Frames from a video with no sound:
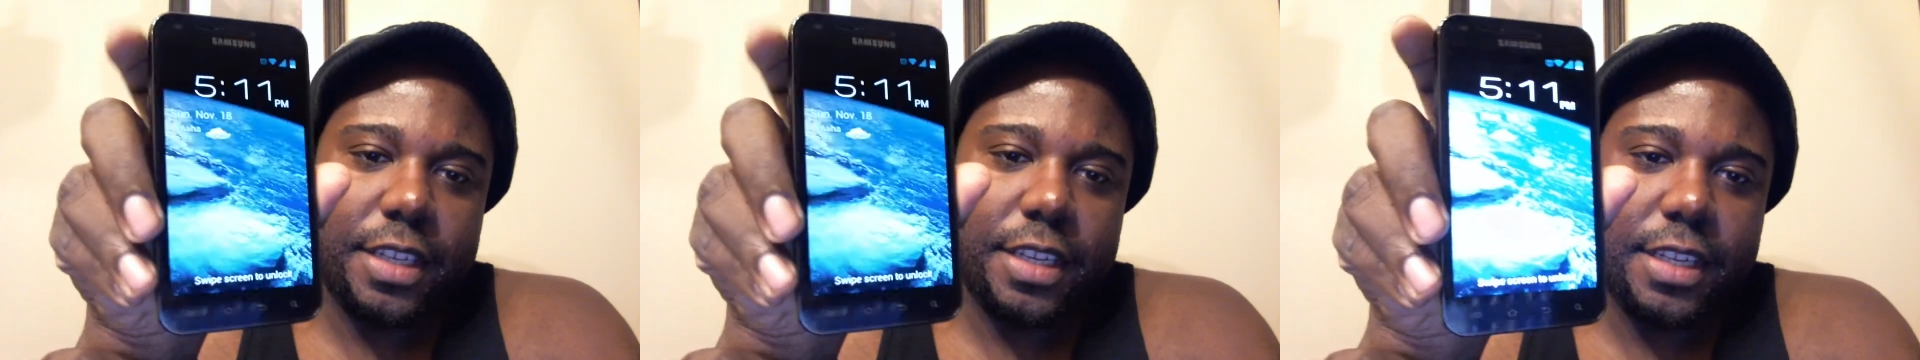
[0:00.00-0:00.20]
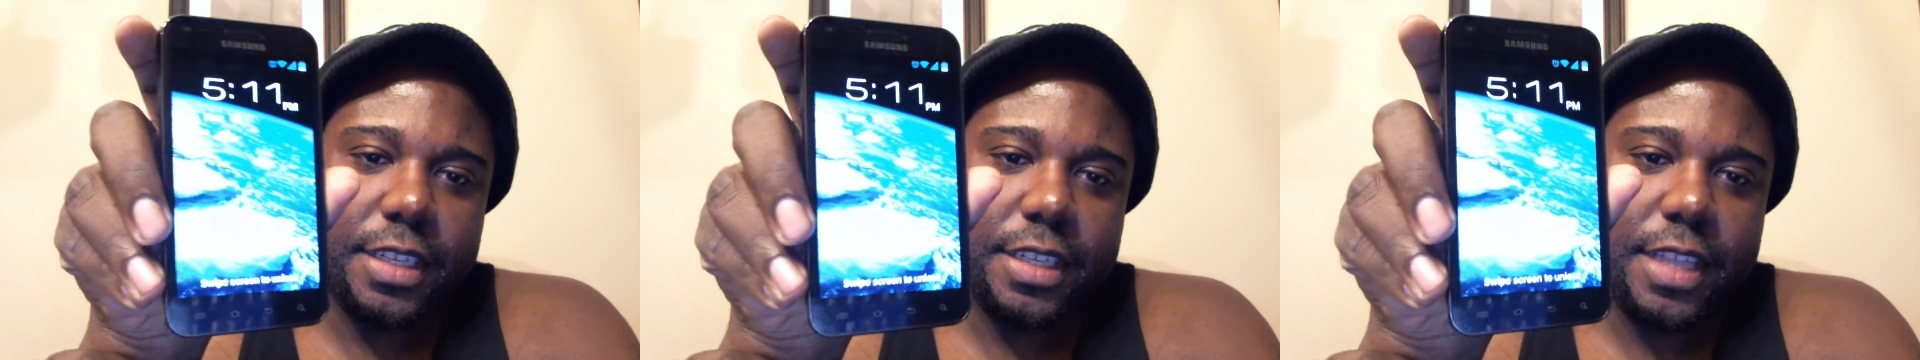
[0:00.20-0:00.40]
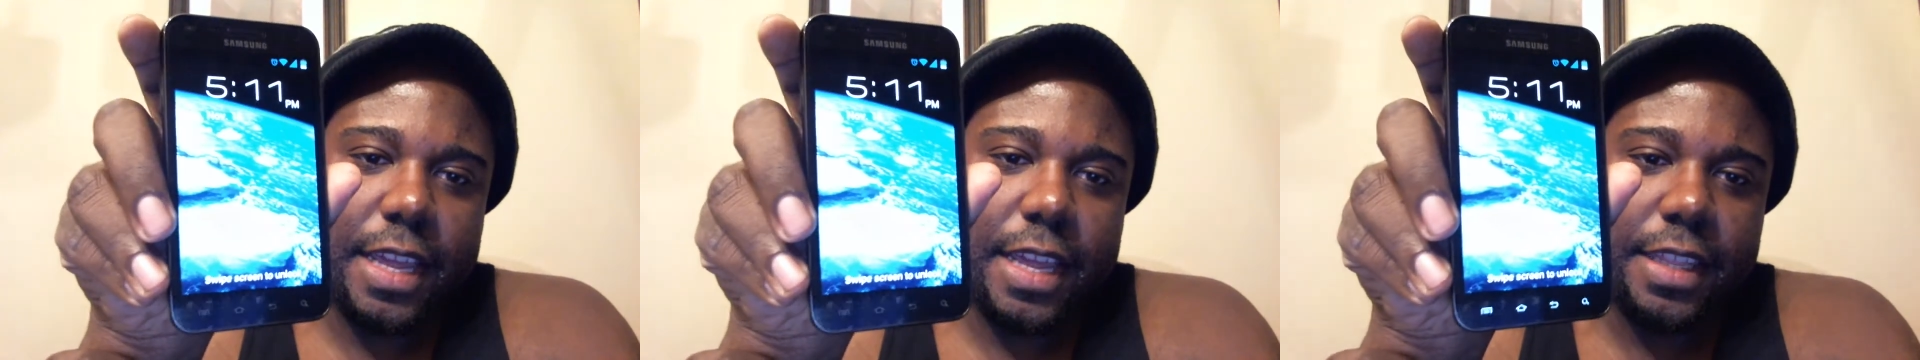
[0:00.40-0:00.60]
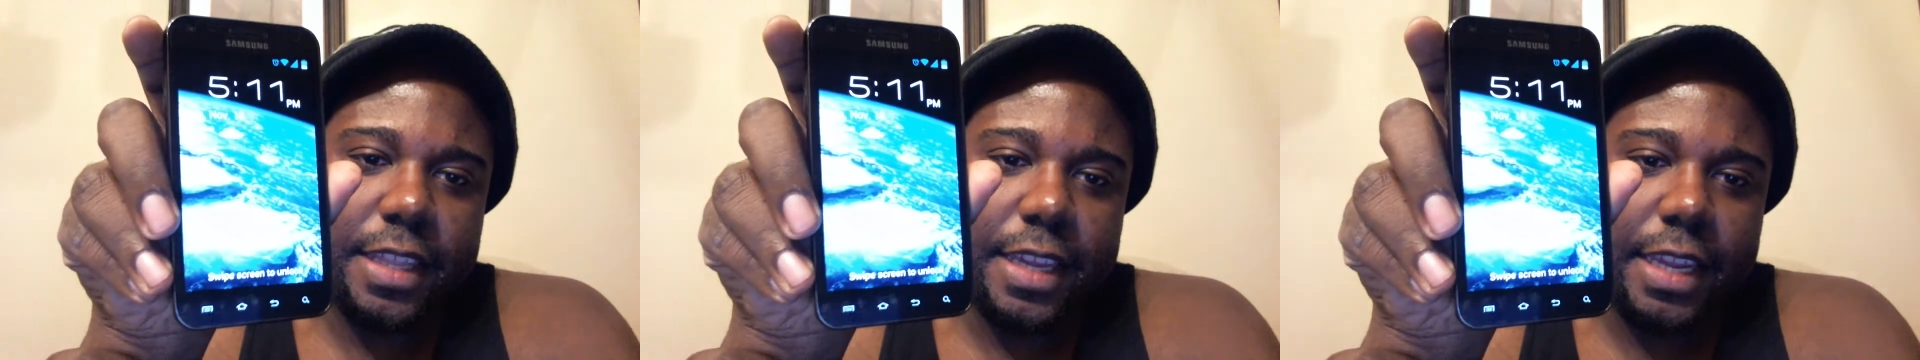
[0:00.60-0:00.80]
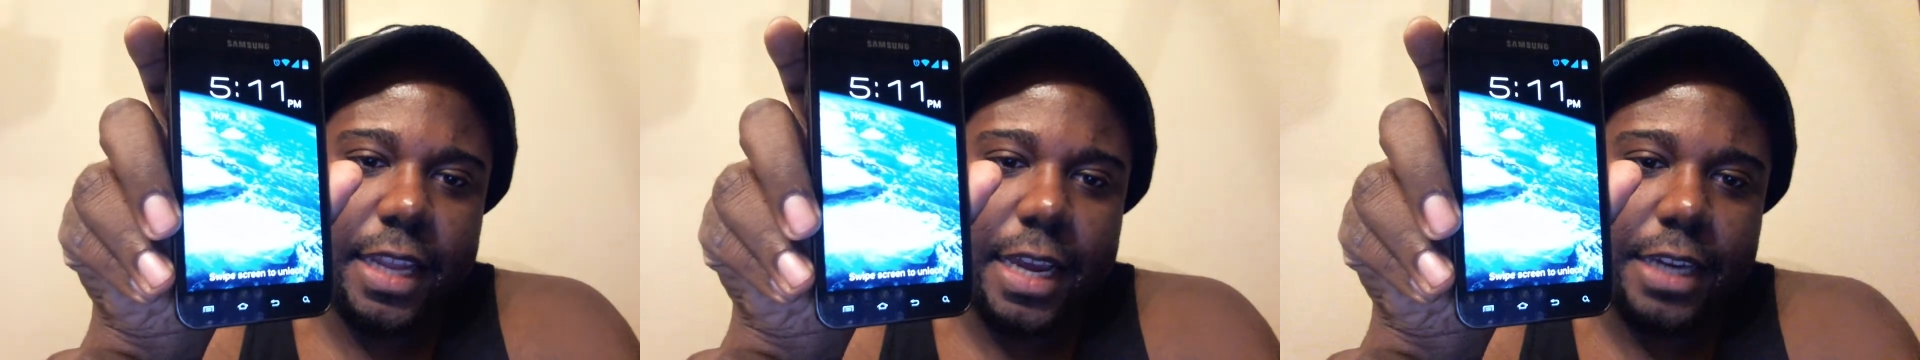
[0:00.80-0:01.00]
is that
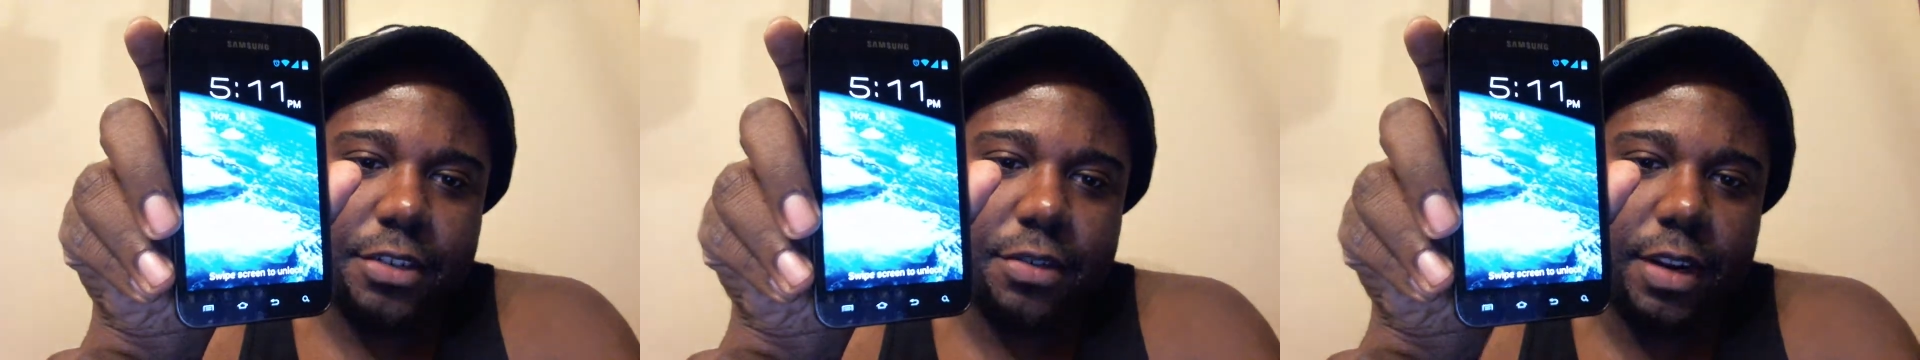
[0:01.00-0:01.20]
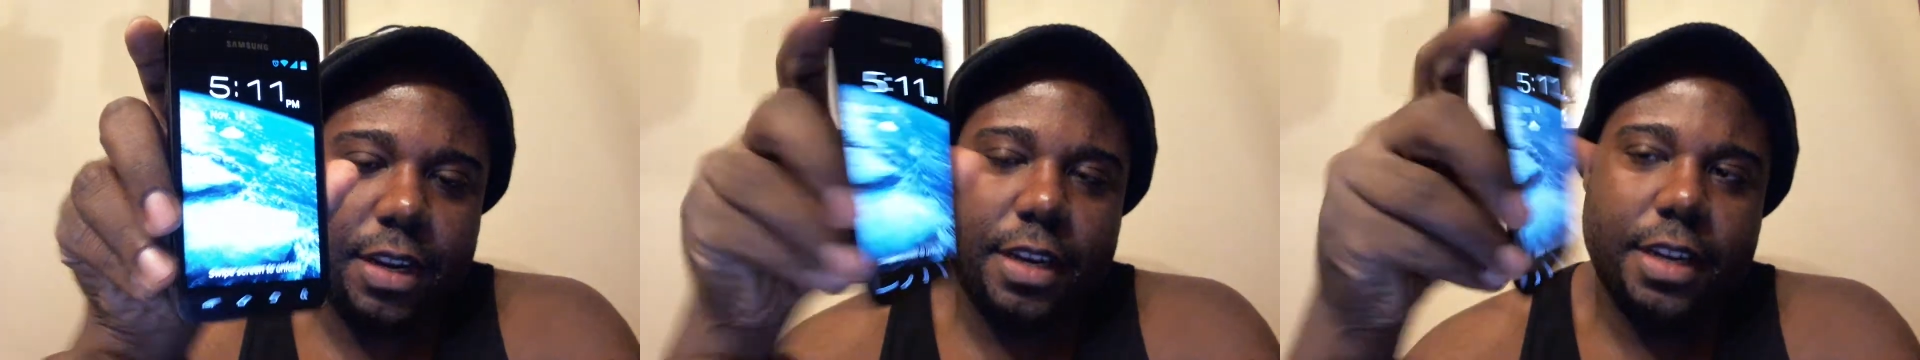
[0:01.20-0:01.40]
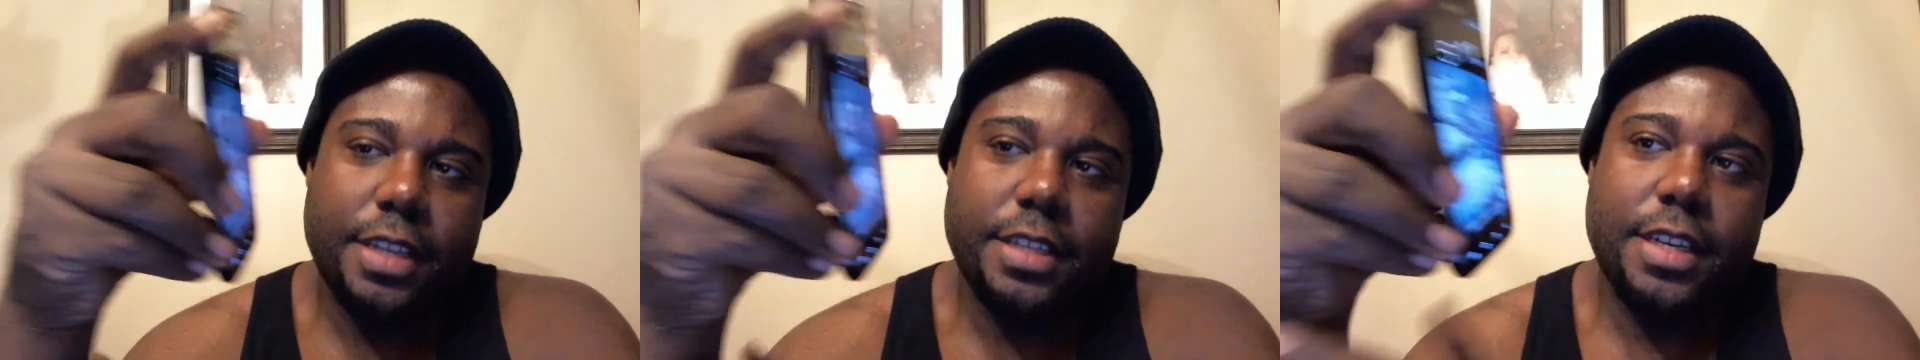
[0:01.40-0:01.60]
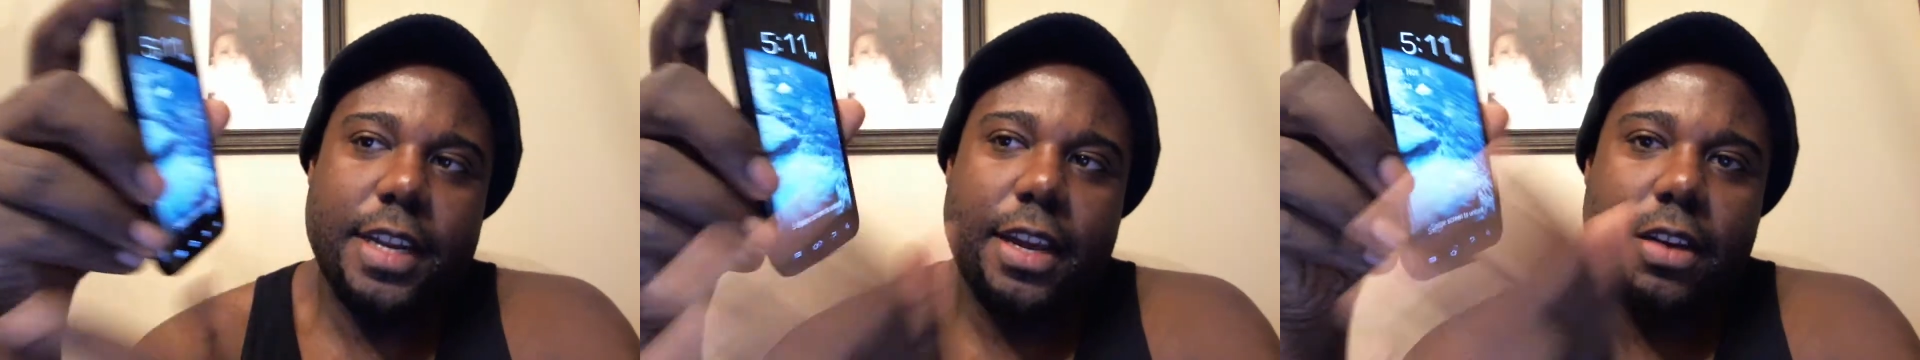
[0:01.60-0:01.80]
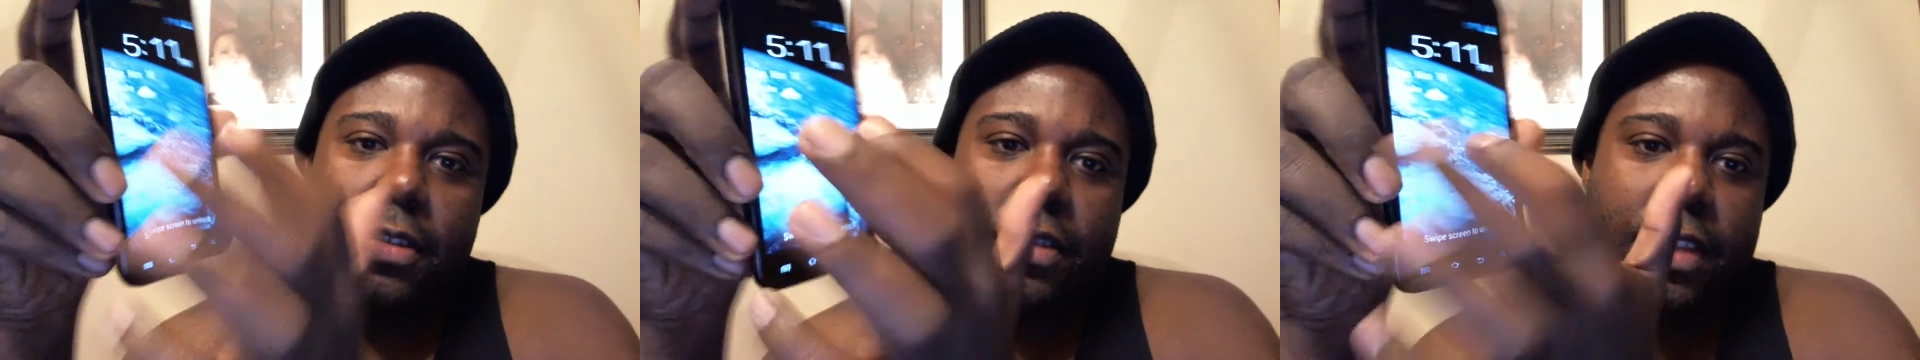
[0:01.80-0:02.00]
the lock screen is
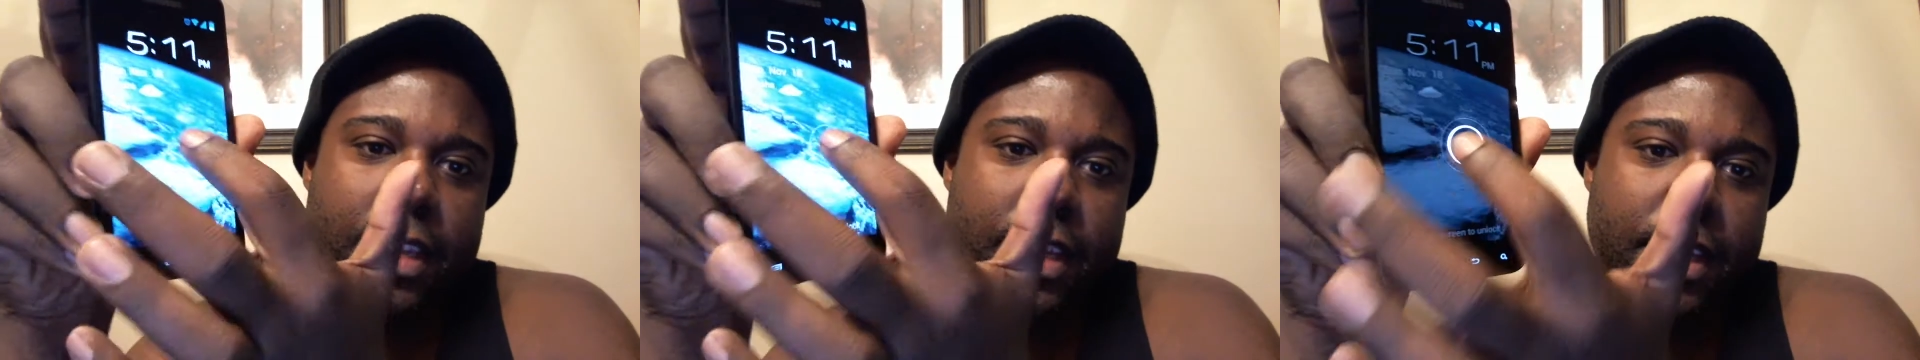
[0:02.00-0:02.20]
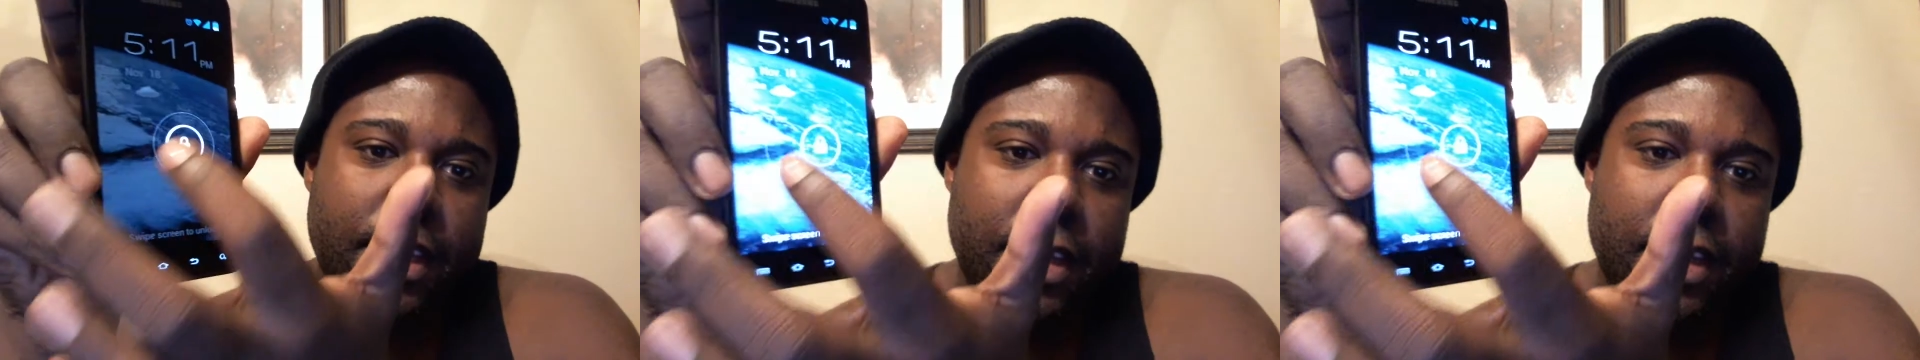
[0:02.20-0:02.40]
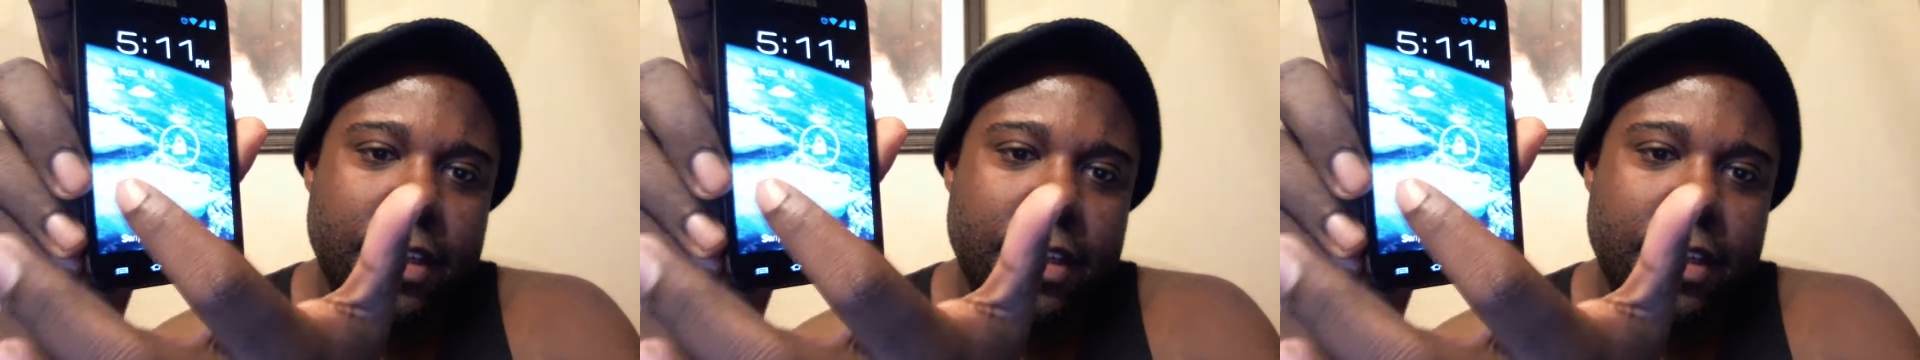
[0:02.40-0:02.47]
now the